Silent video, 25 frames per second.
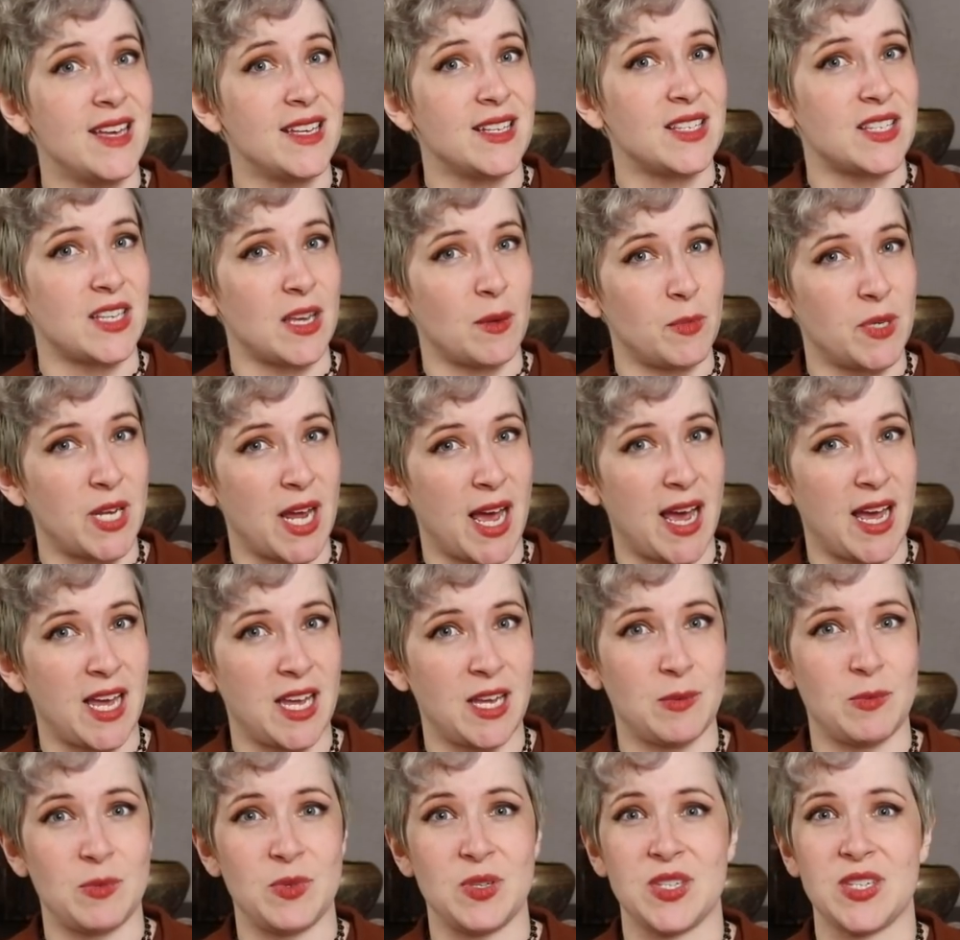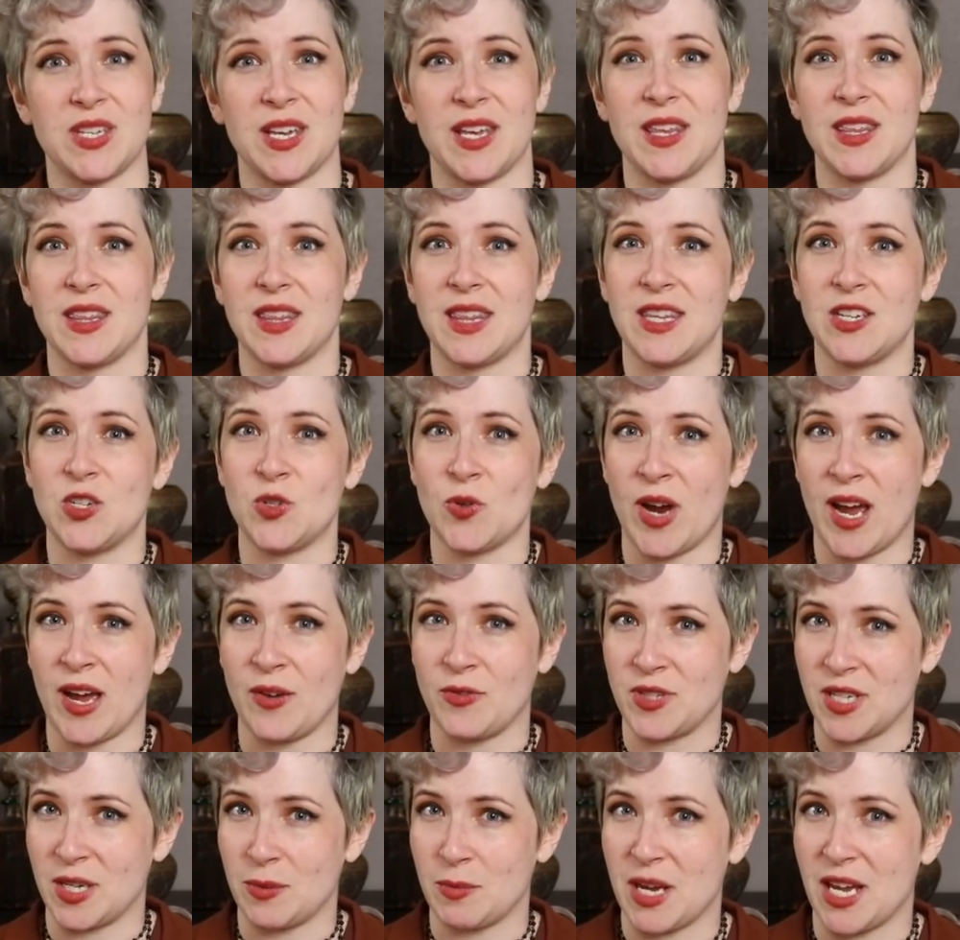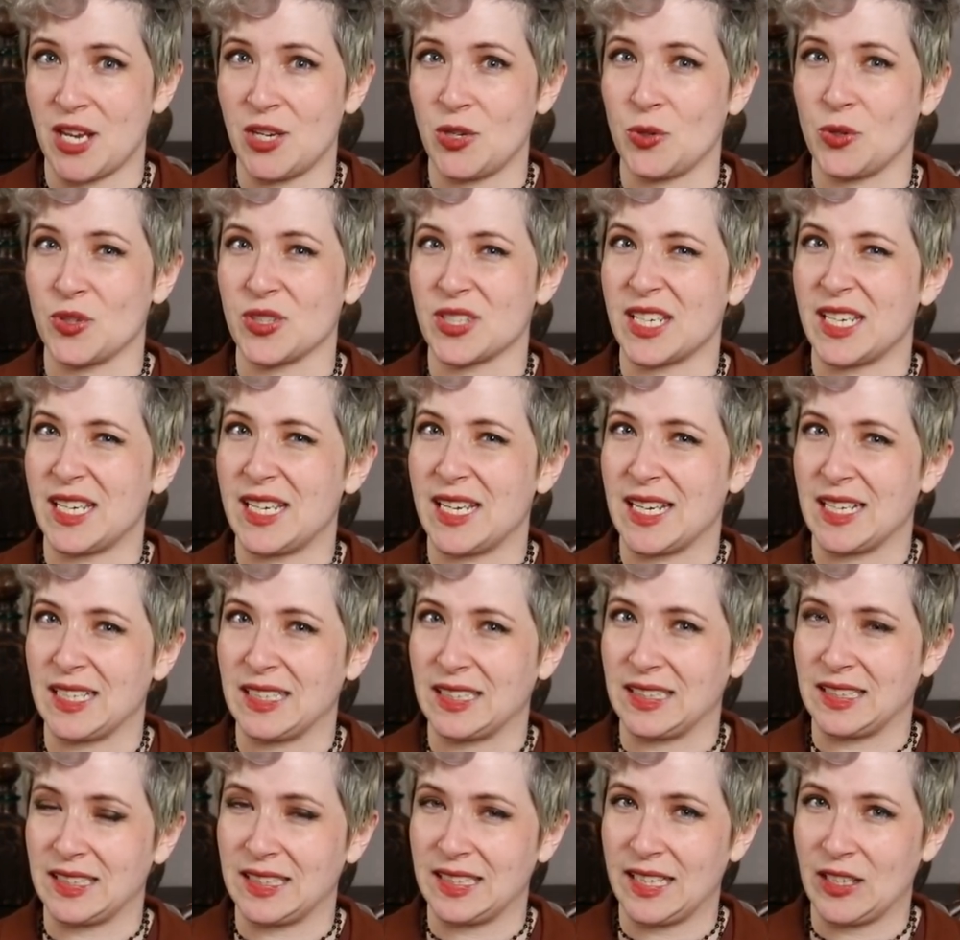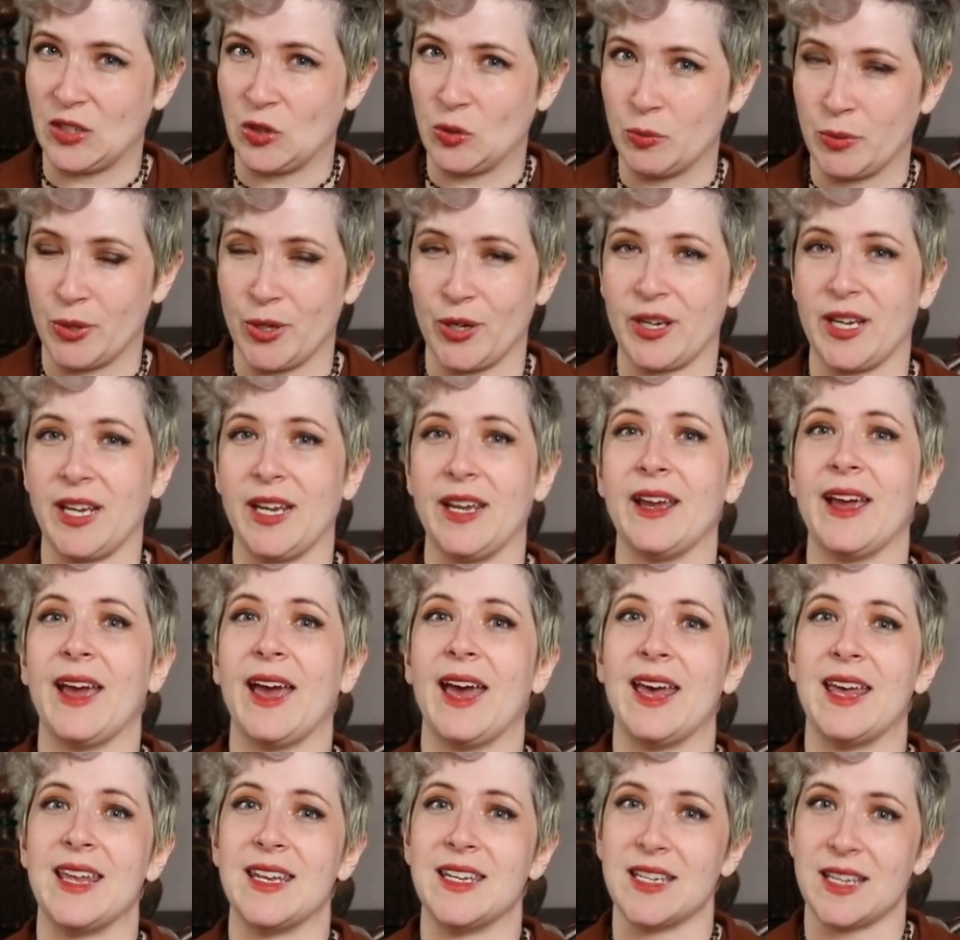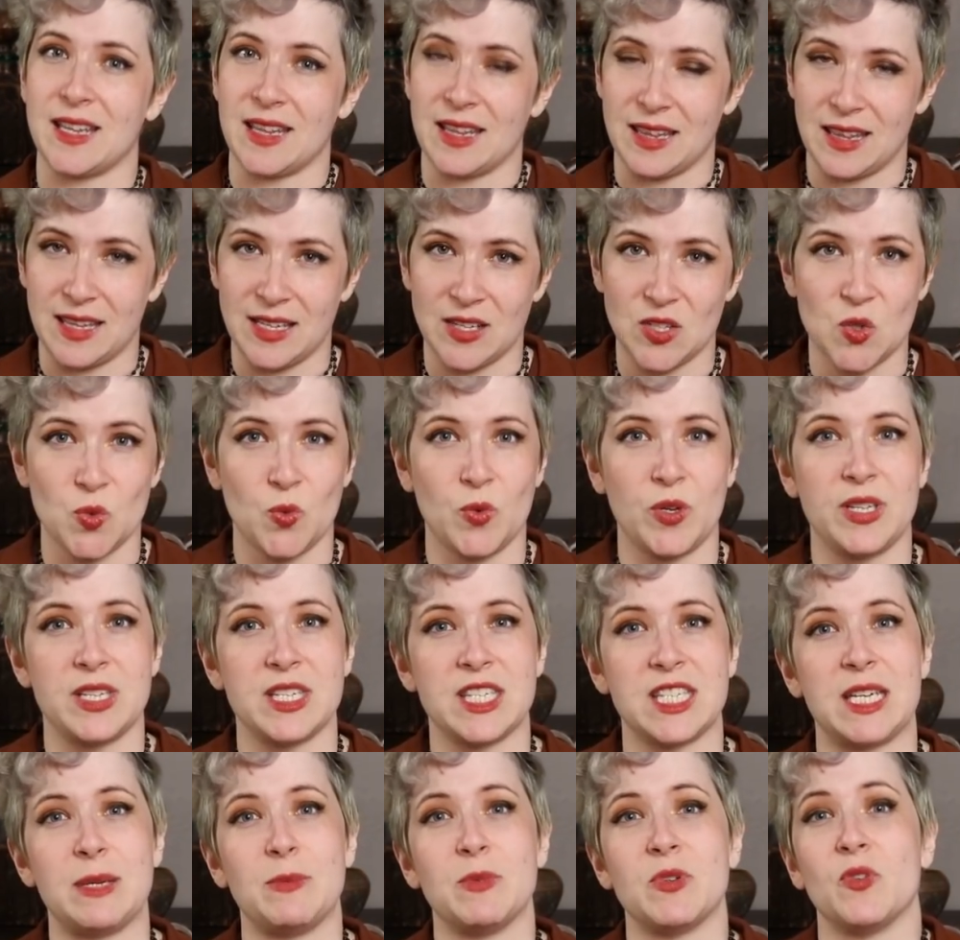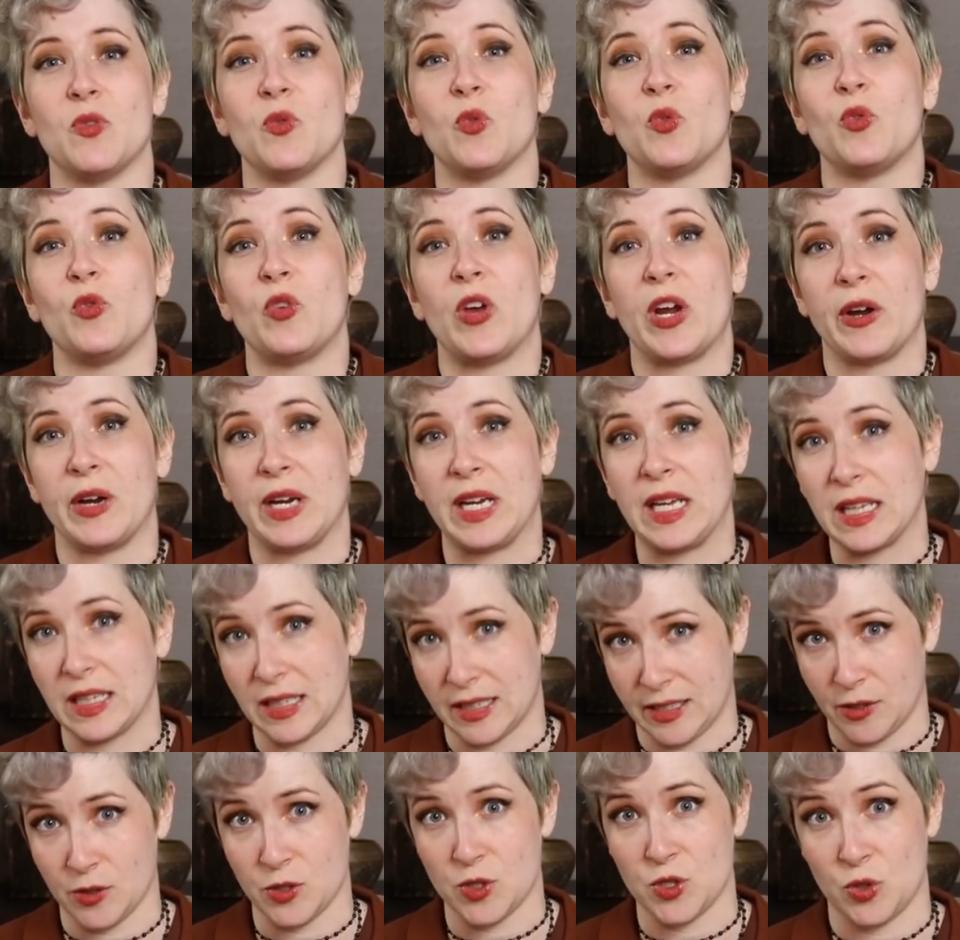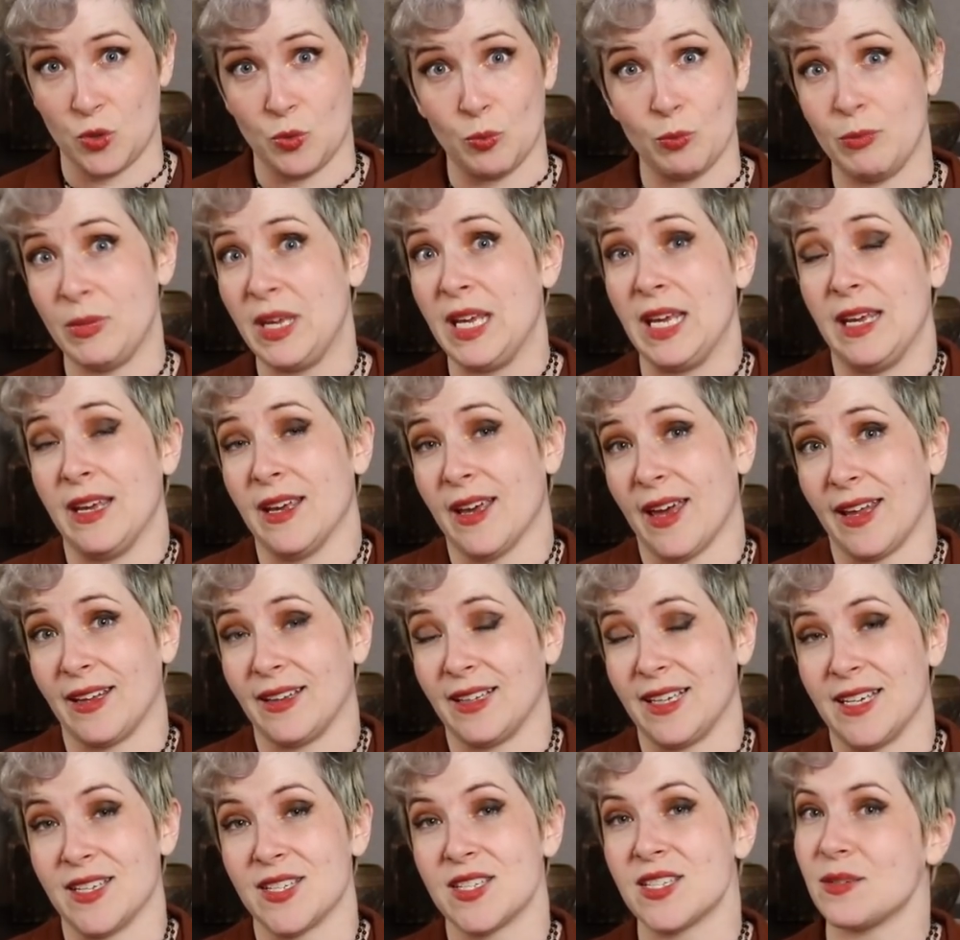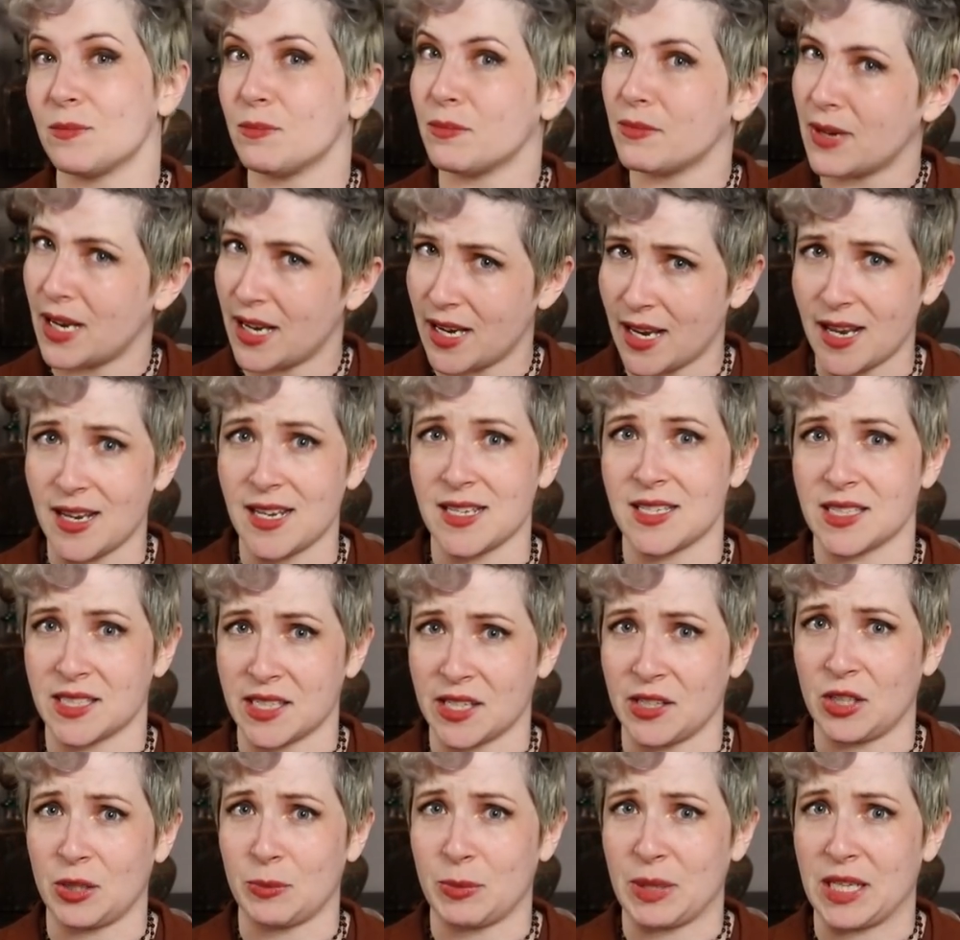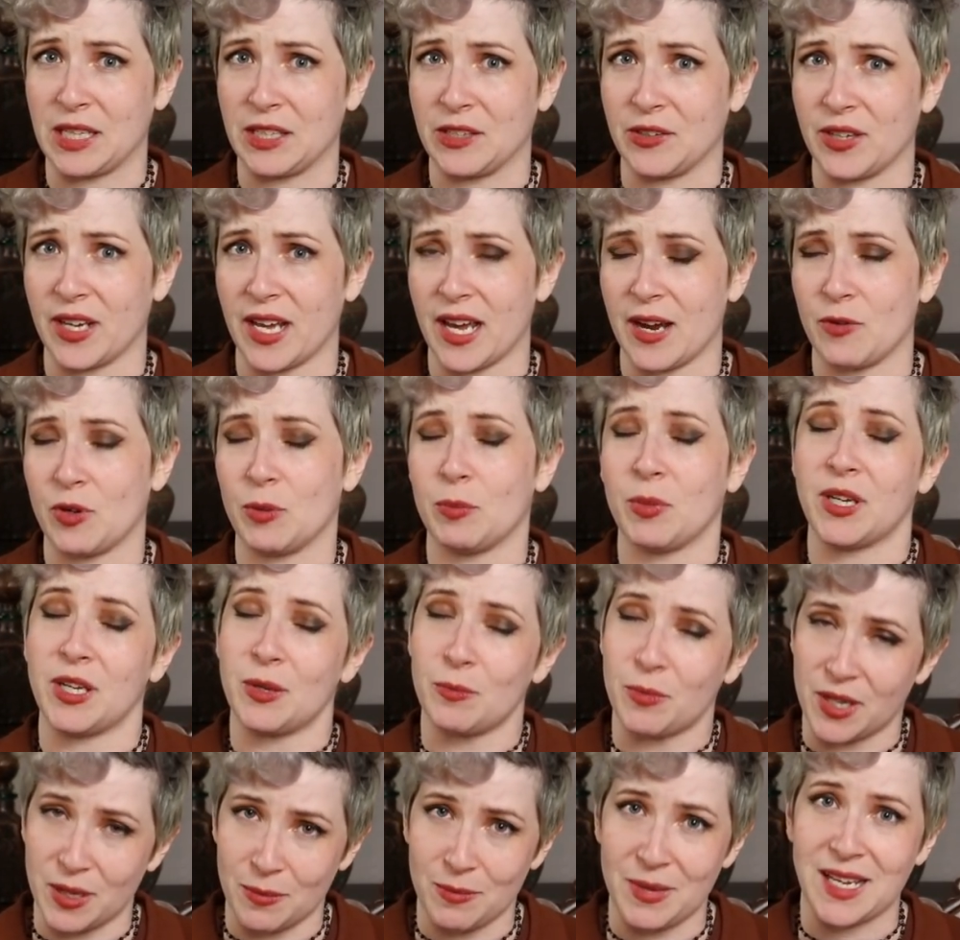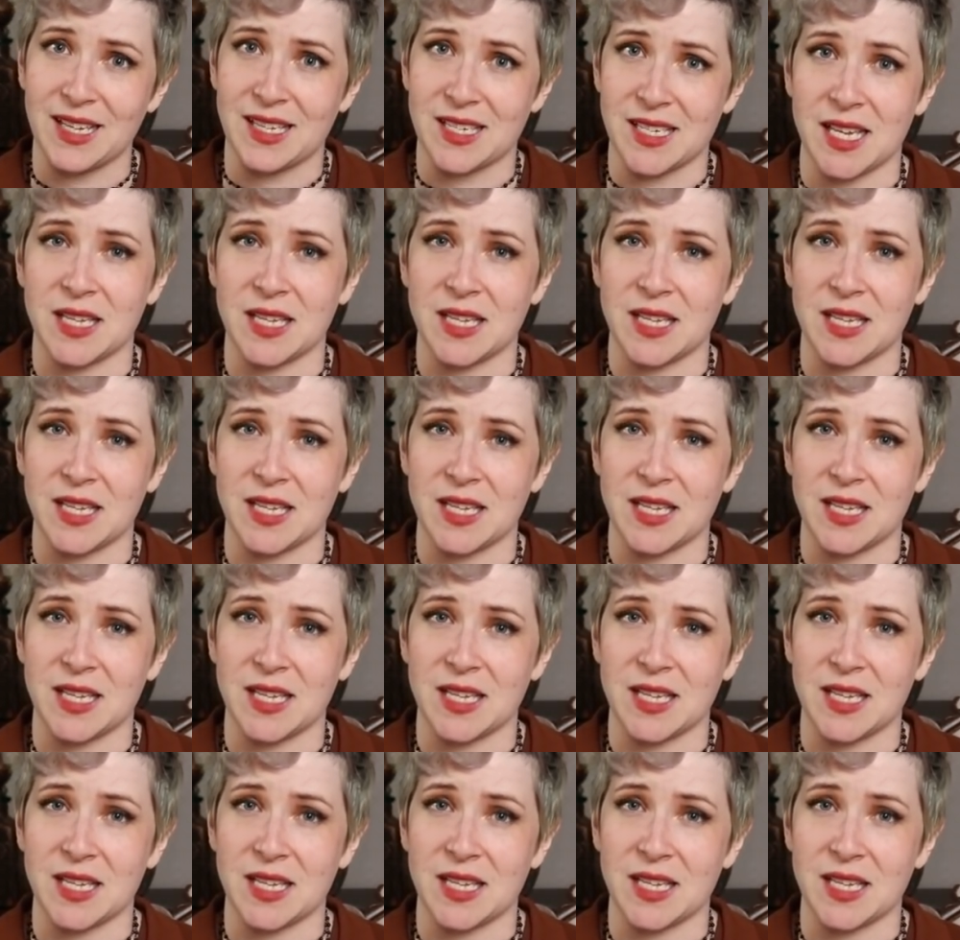Sometimes the drafting manuals can get a little murky, and this one seemed very clear to me, at least. May not necessarily be clear to everybody, but it made